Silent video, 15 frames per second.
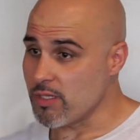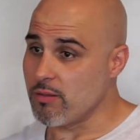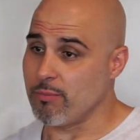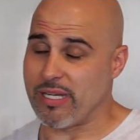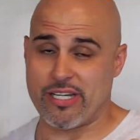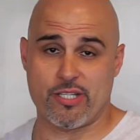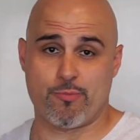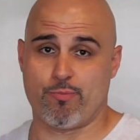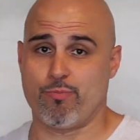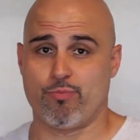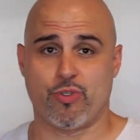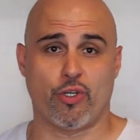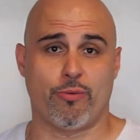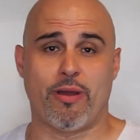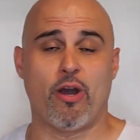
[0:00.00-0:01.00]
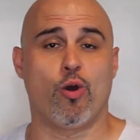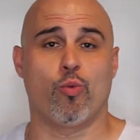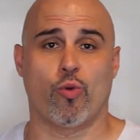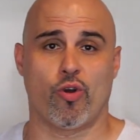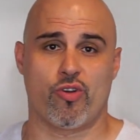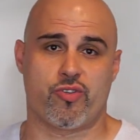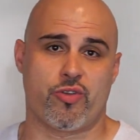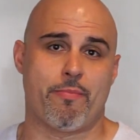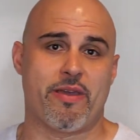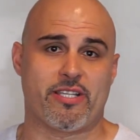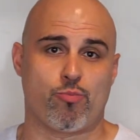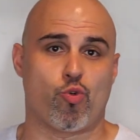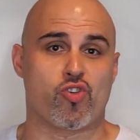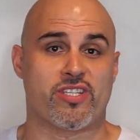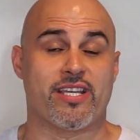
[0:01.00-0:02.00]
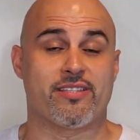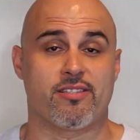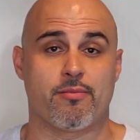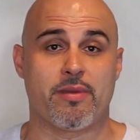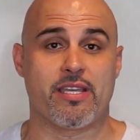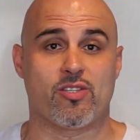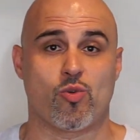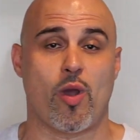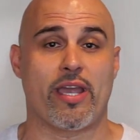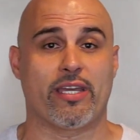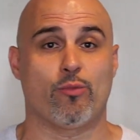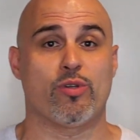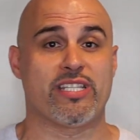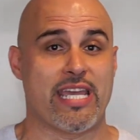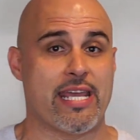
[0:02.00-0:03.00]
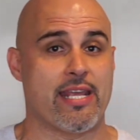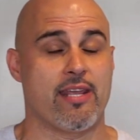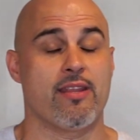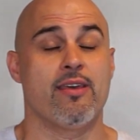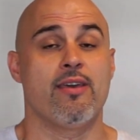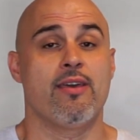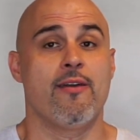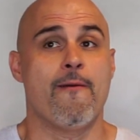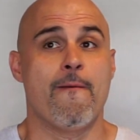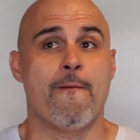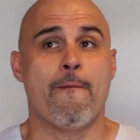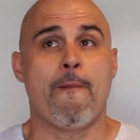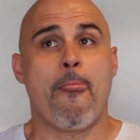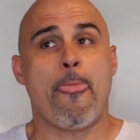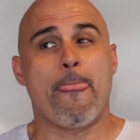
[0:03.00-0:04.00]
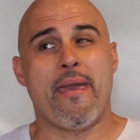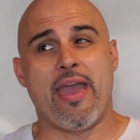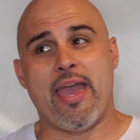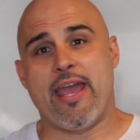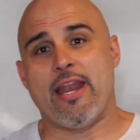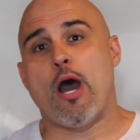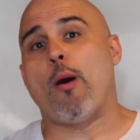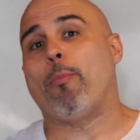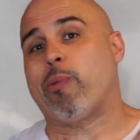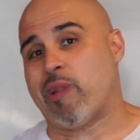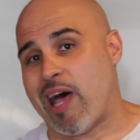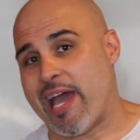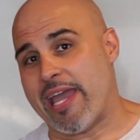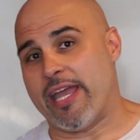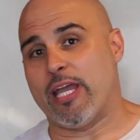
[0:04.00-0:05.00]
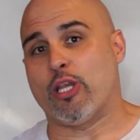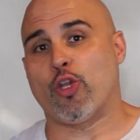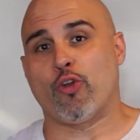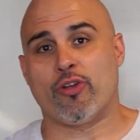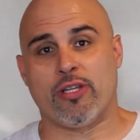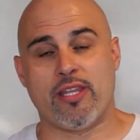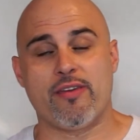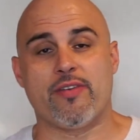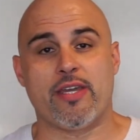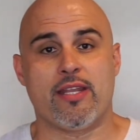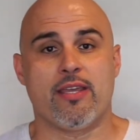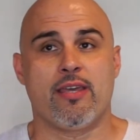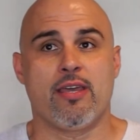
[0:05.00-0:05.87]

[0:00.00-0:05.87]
But I just turn my own words so it makes more sense to me so I can retain it and apply it and learn to live it.